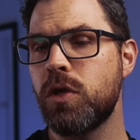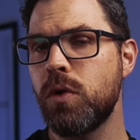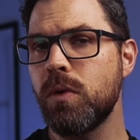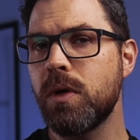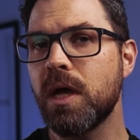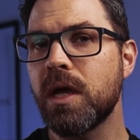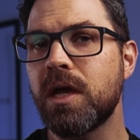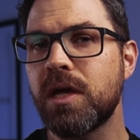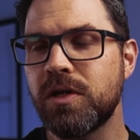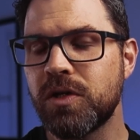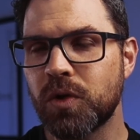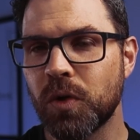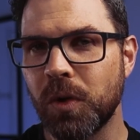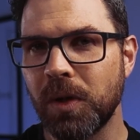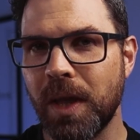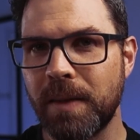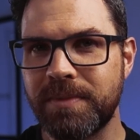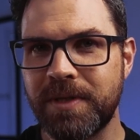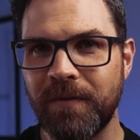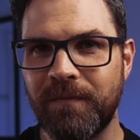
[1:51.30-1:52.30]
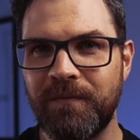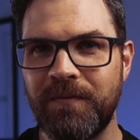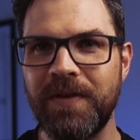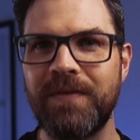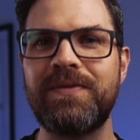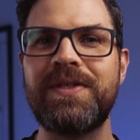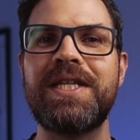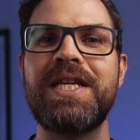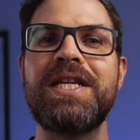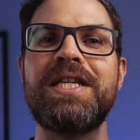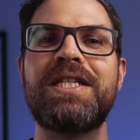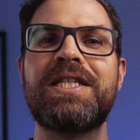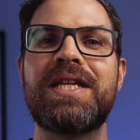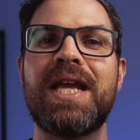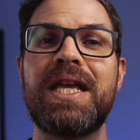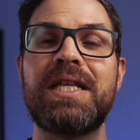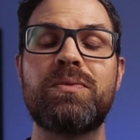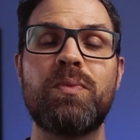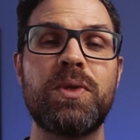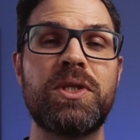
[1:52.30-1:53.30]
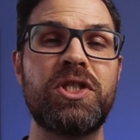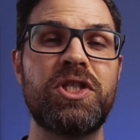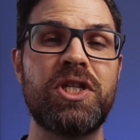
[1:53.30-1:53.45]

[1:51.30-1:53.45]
you could control up to 15 shades with